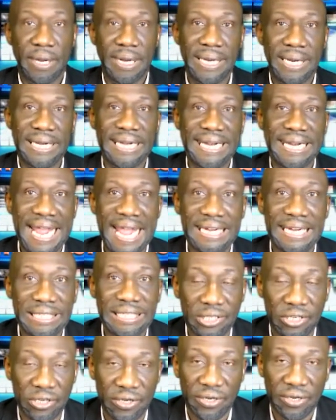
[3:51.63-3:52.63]
a
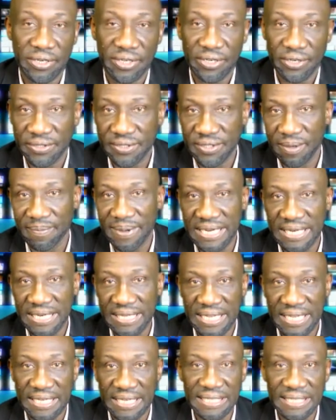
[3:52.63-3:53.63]
gangster, somebody
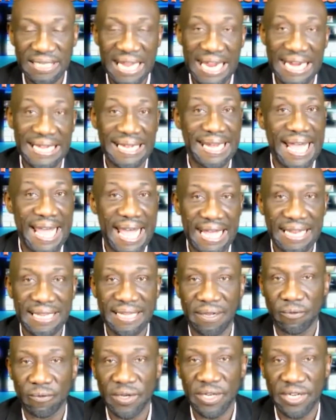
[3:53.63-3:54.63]
that like that
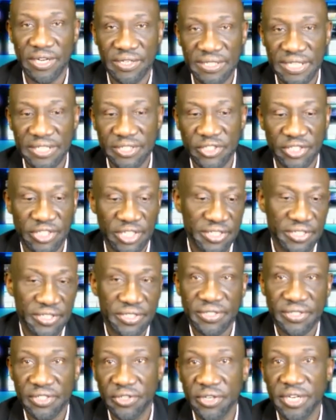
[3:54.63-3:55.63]
there's
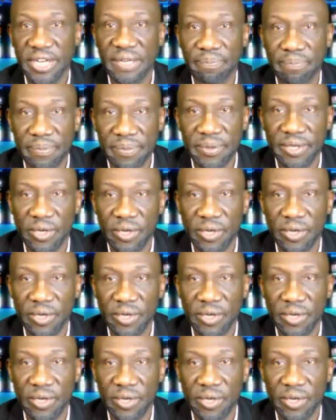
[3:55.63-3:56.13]
just, you can,